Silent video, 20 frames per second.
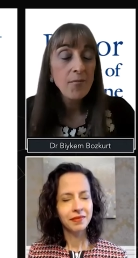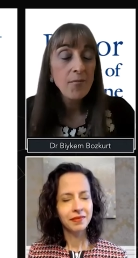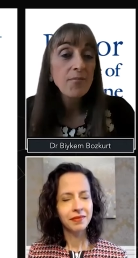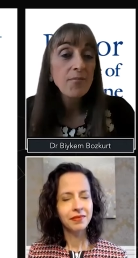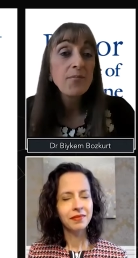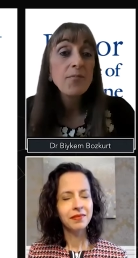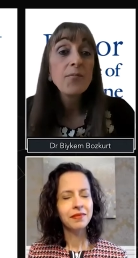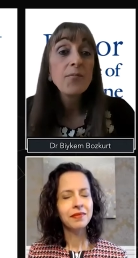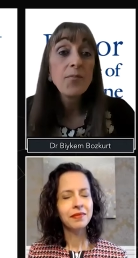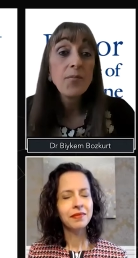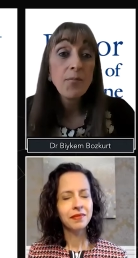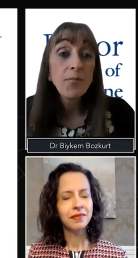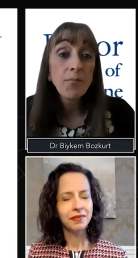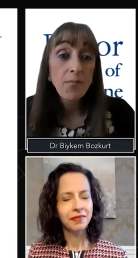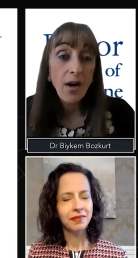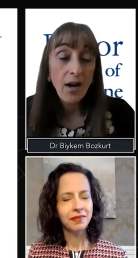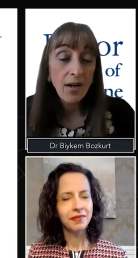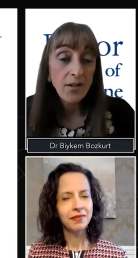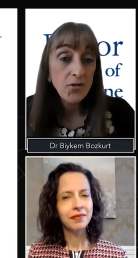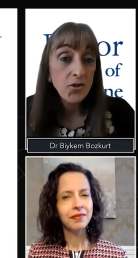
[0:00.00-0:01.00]
Speaker 1: um,
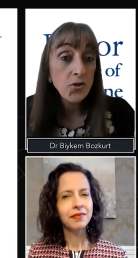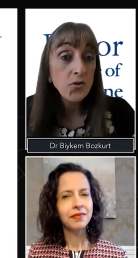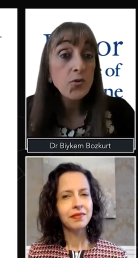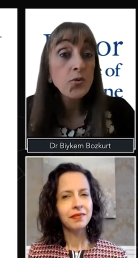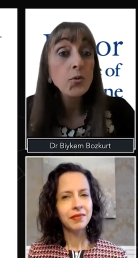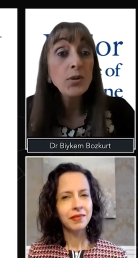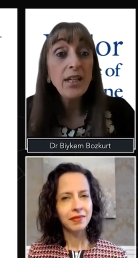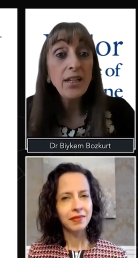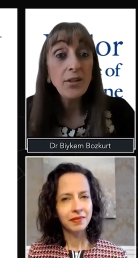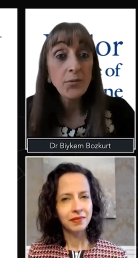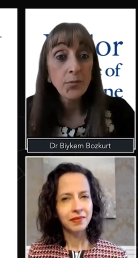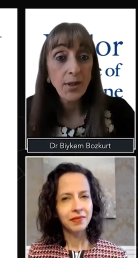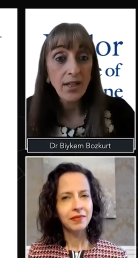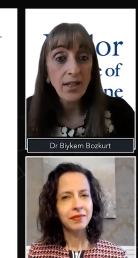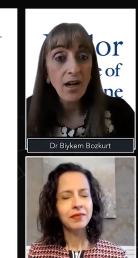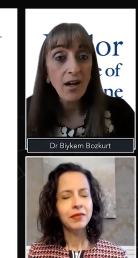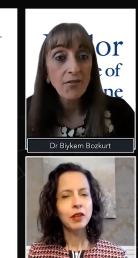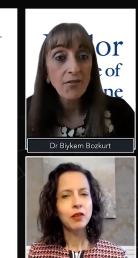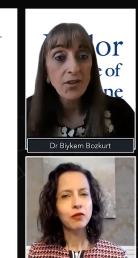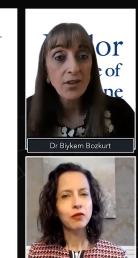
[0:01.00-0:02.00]
uh,
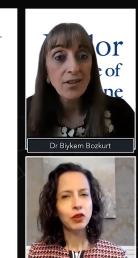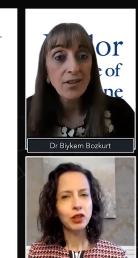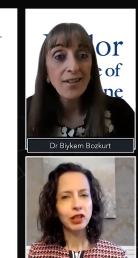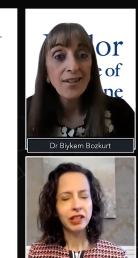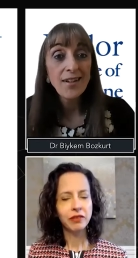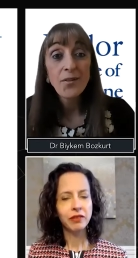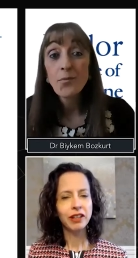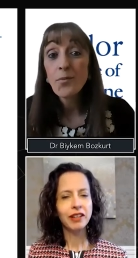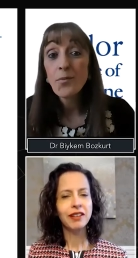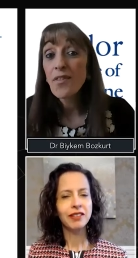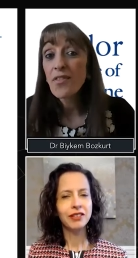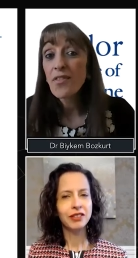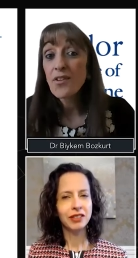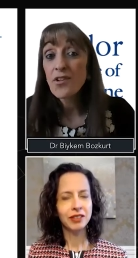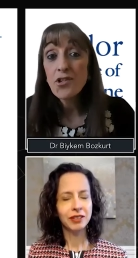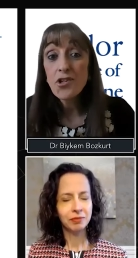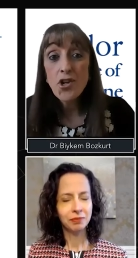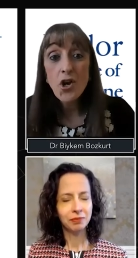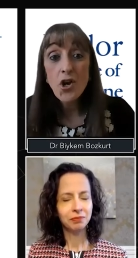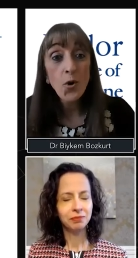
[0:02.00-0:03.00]
truly recover
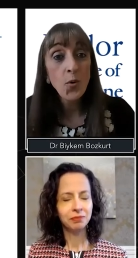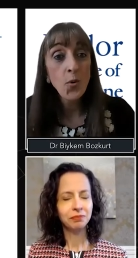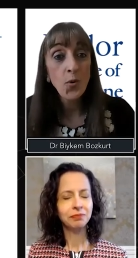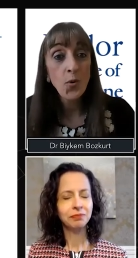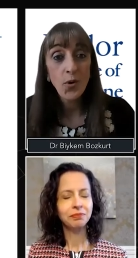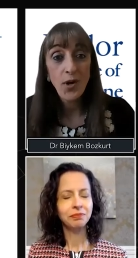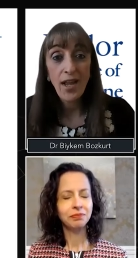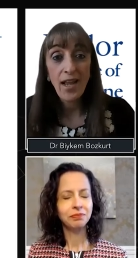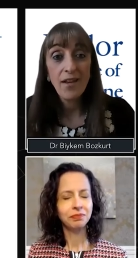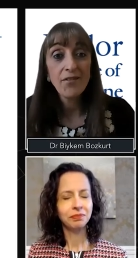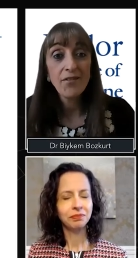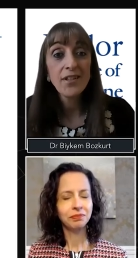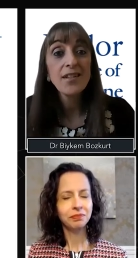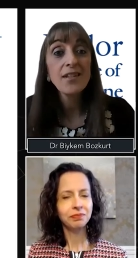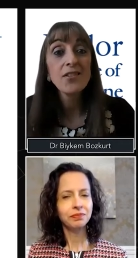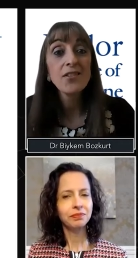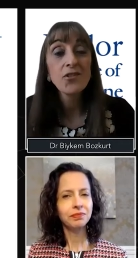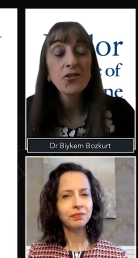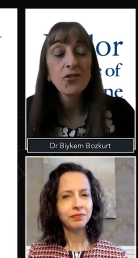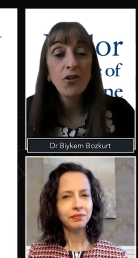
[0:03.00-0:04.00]
no
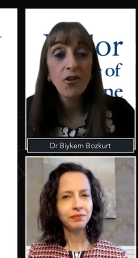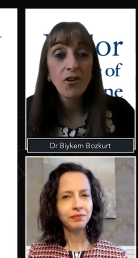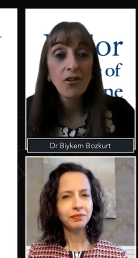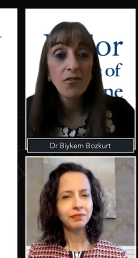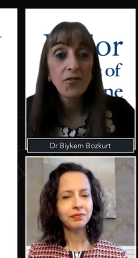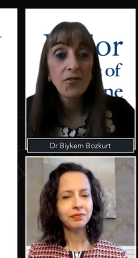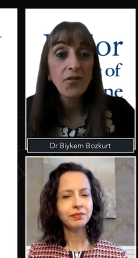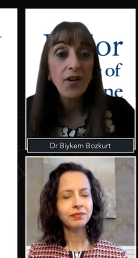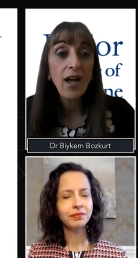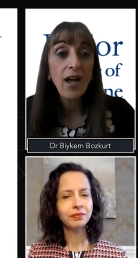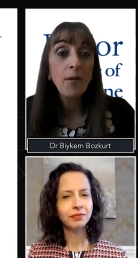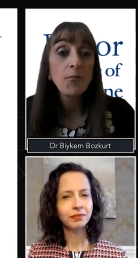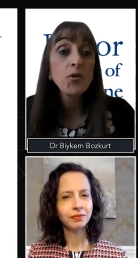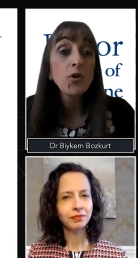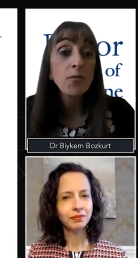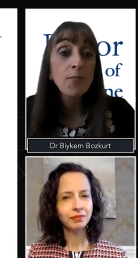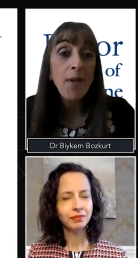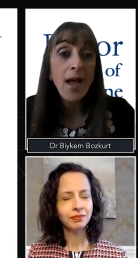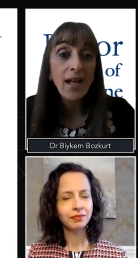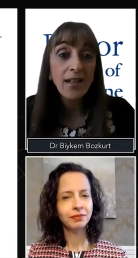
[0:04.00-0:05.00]
evidence of
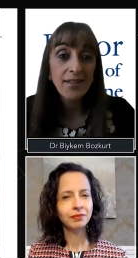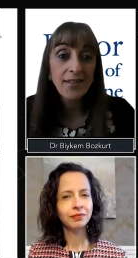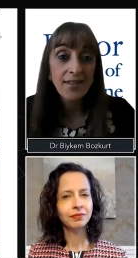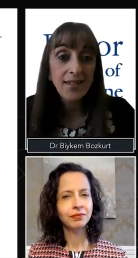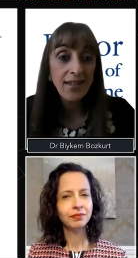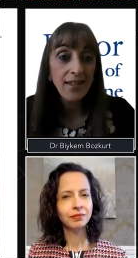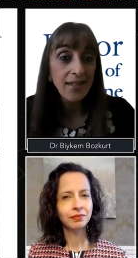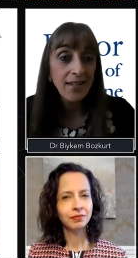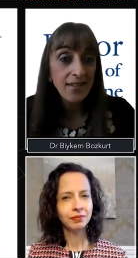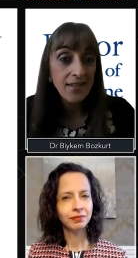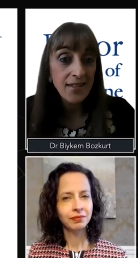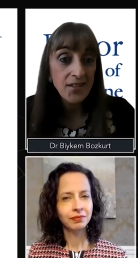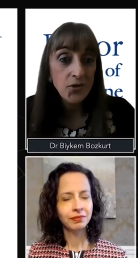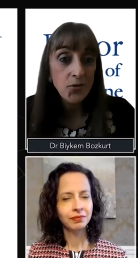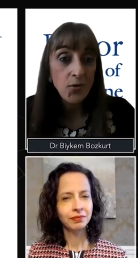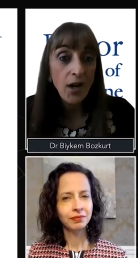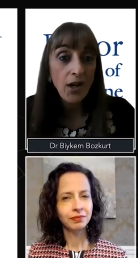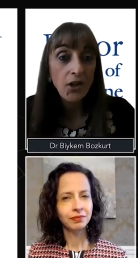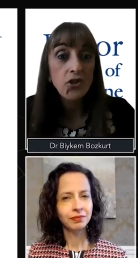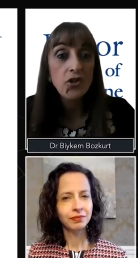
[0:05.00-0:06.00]
abnormality
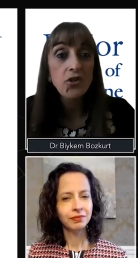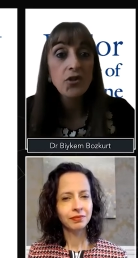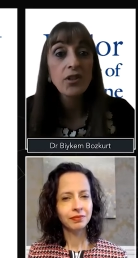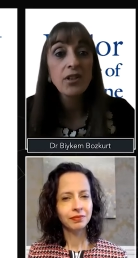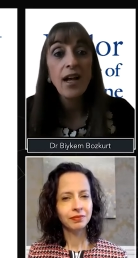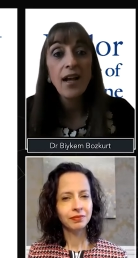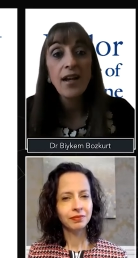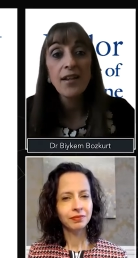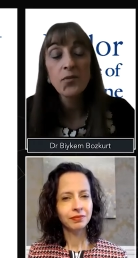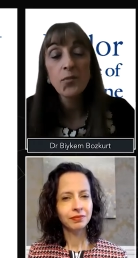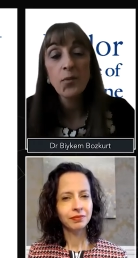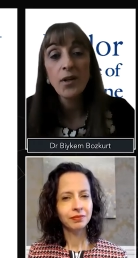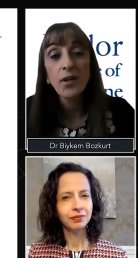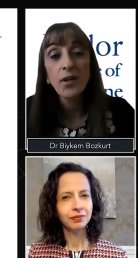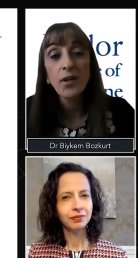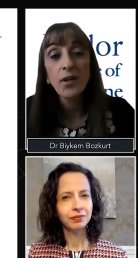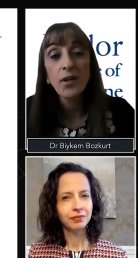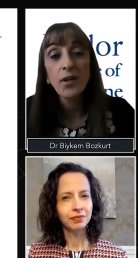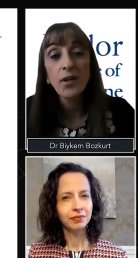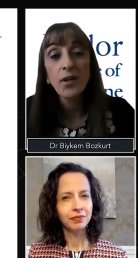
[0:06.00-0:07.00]
in the structural
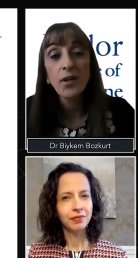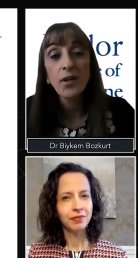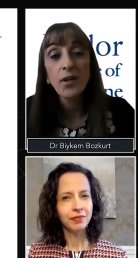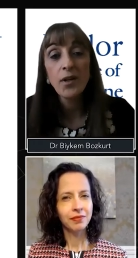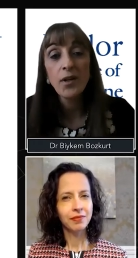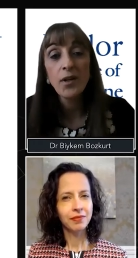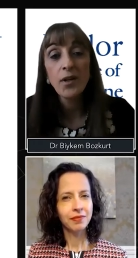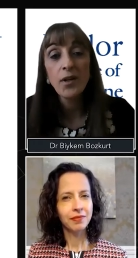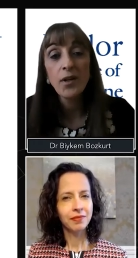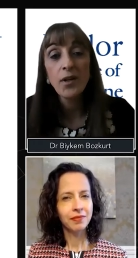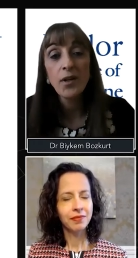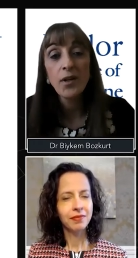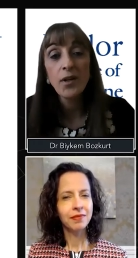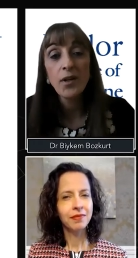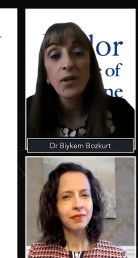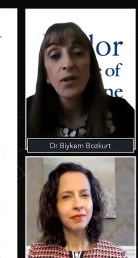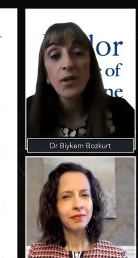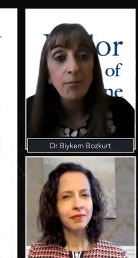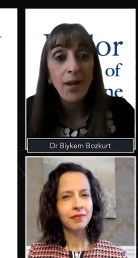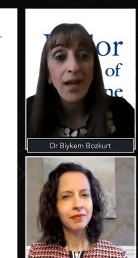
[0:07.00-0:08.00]
as well
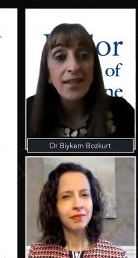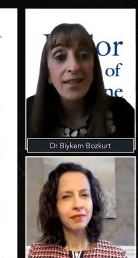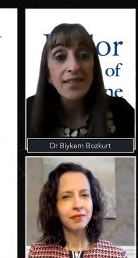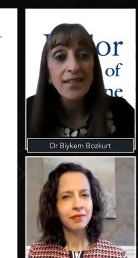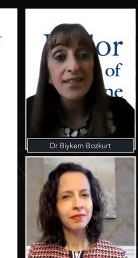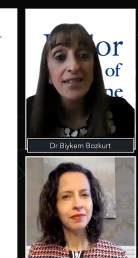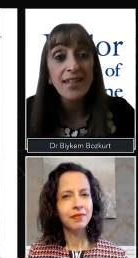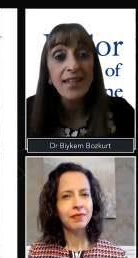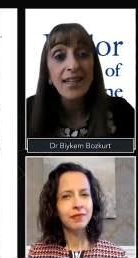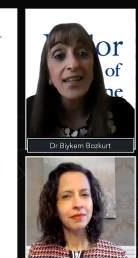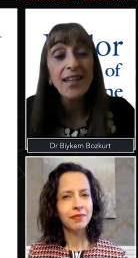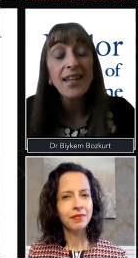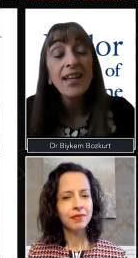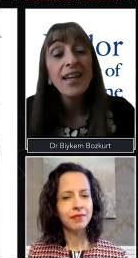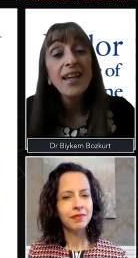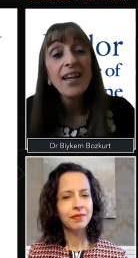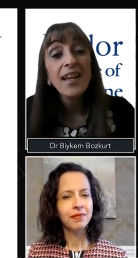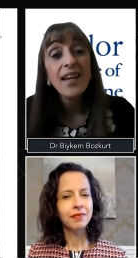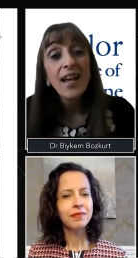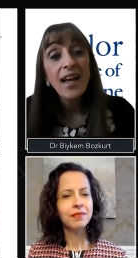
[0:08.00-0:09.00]
functional
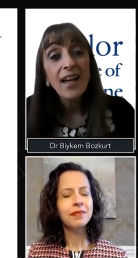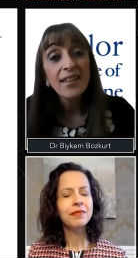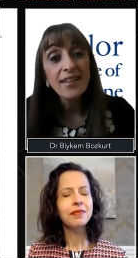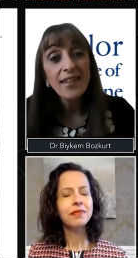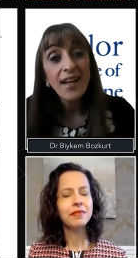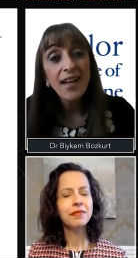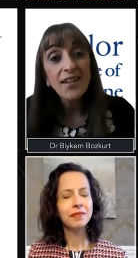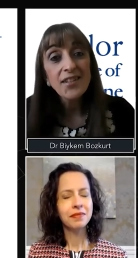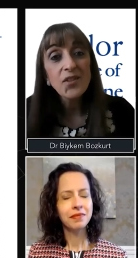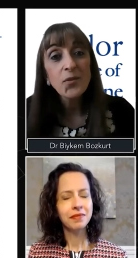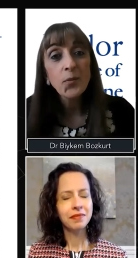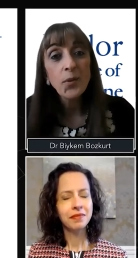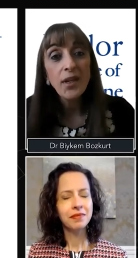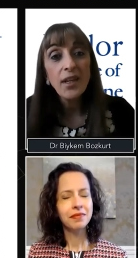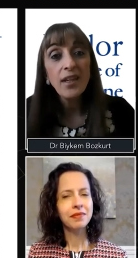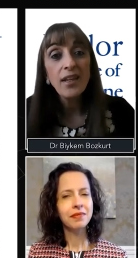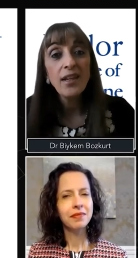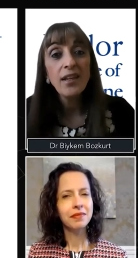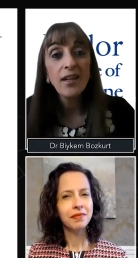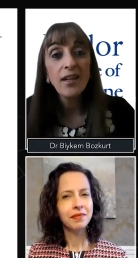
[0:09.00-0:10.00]
capacity. And
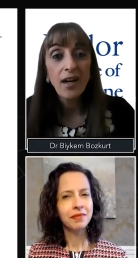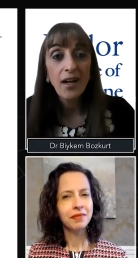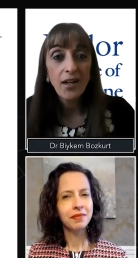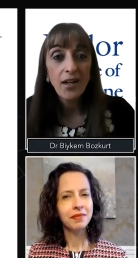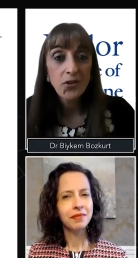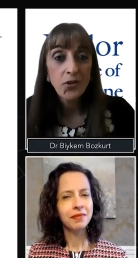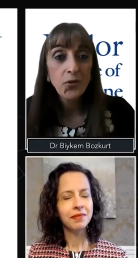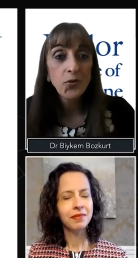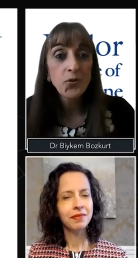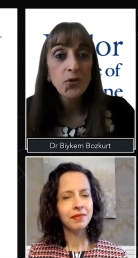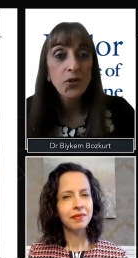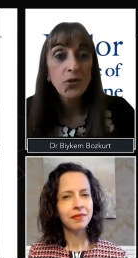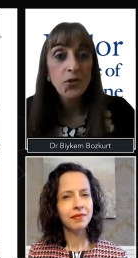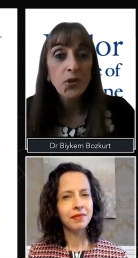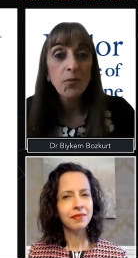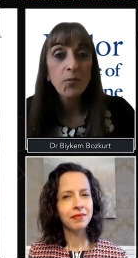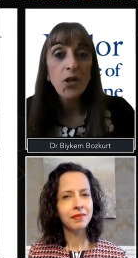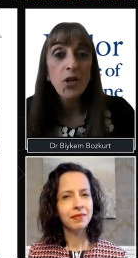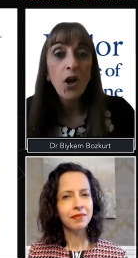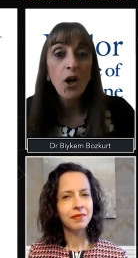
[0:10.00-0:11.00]
thus, we uh,
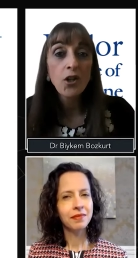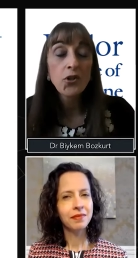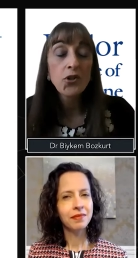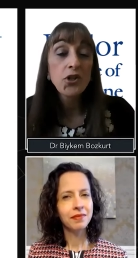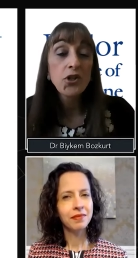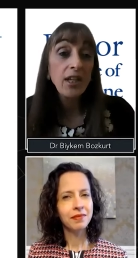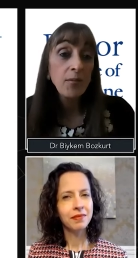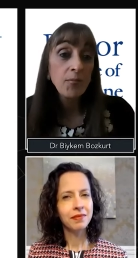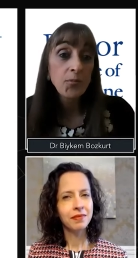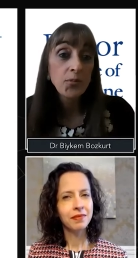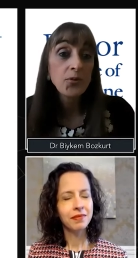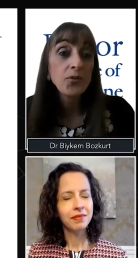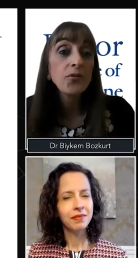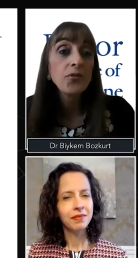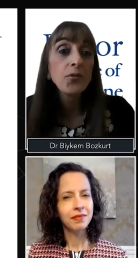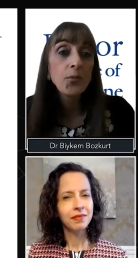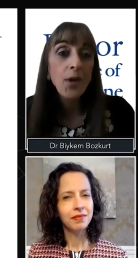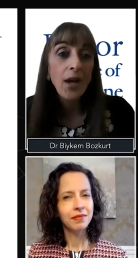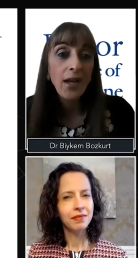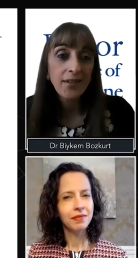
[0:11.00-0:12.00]
use the terminology
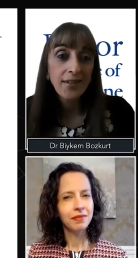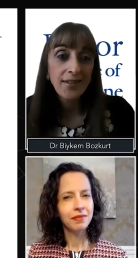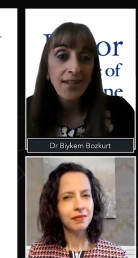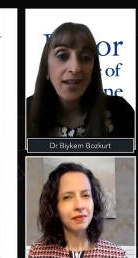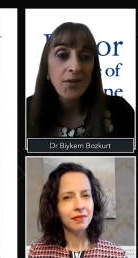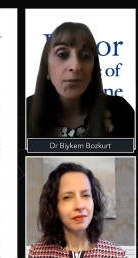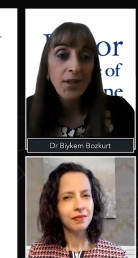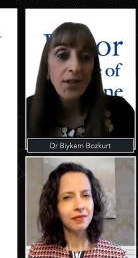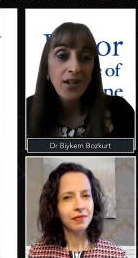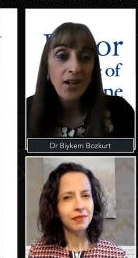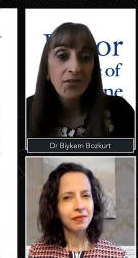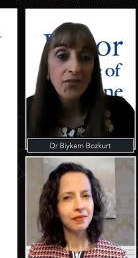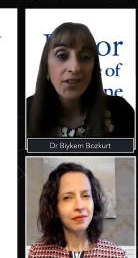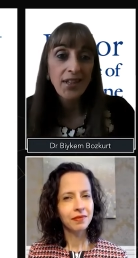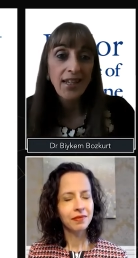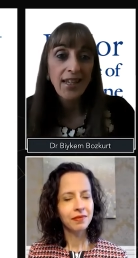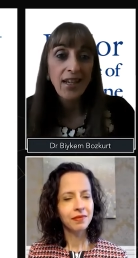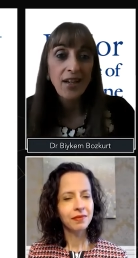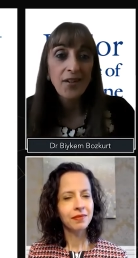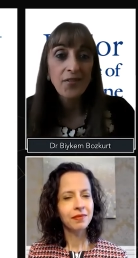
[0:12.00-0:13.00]
improved rather than
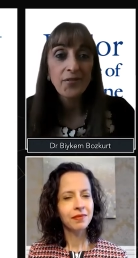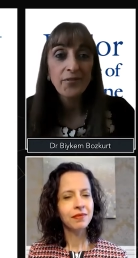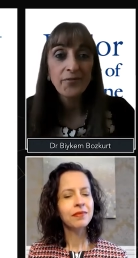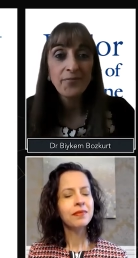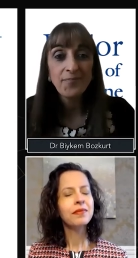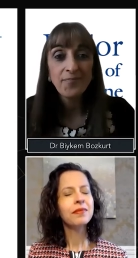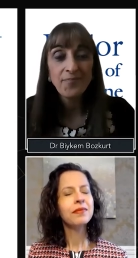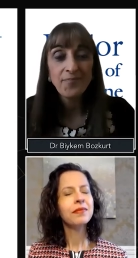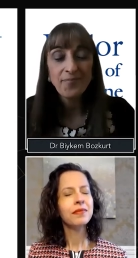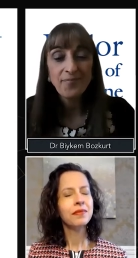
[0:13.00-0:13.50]
recovered EF.